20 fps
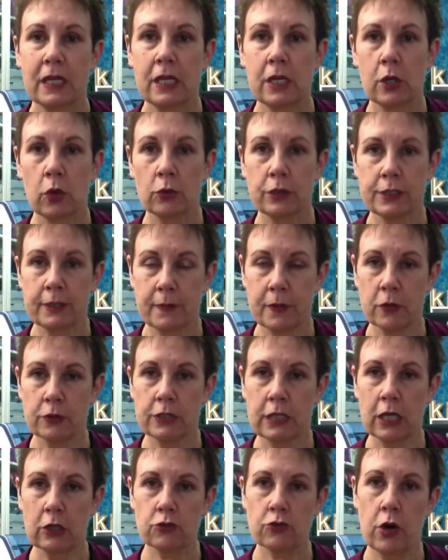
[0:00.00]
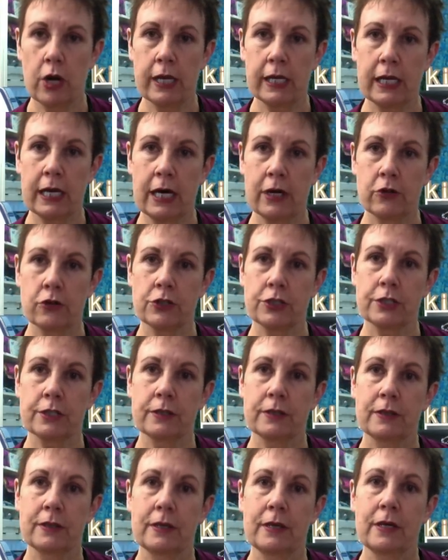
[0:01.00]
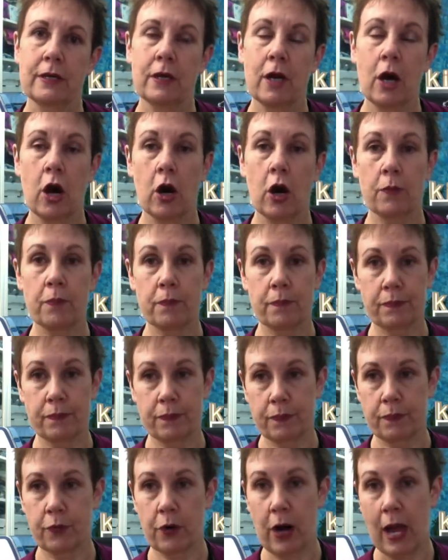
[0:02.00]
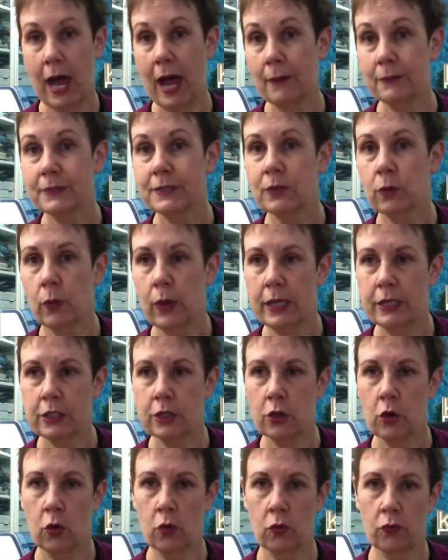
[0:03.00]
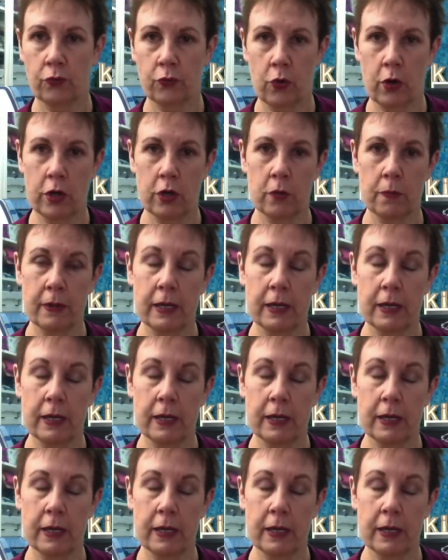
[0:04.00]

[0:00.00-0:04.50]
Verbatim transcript: you know, some of those electronic cutters are perhaps the way to go for you.